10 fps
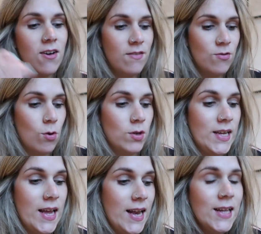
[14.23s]
I've got
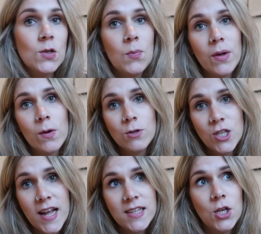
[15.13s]
a little boy called
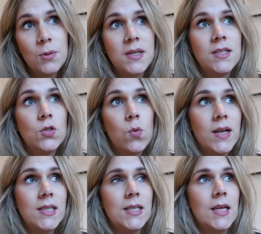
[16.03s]
Jet who is
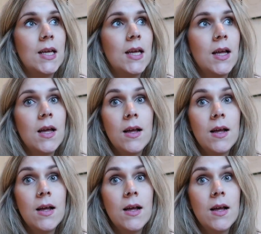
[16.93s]
20